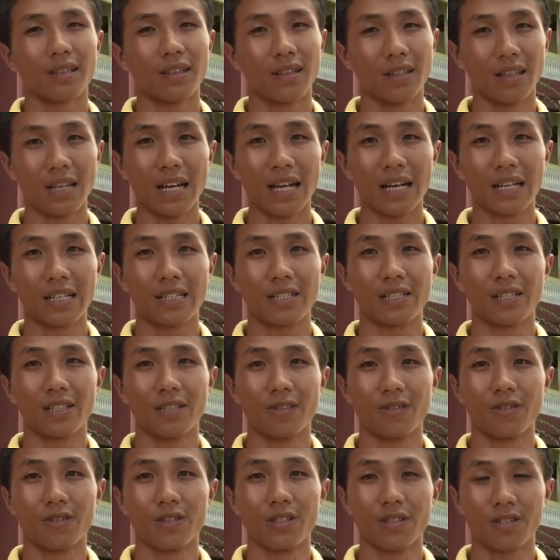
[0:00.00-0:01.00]
light
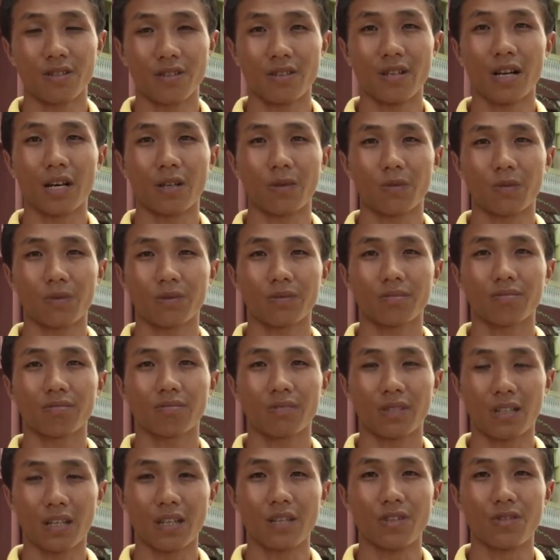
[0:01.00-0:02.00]
into this dark
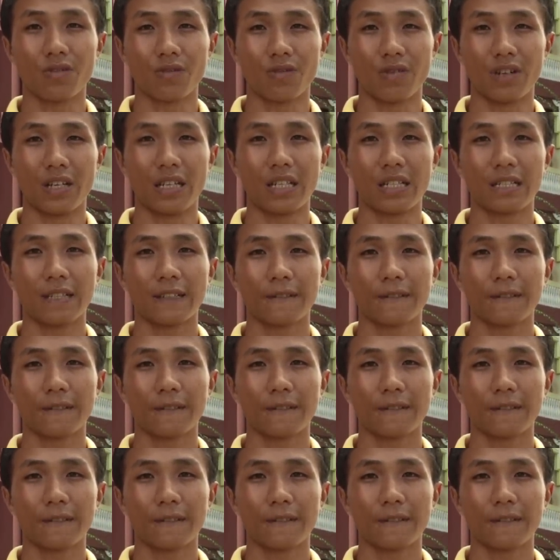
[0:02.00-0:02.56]
country.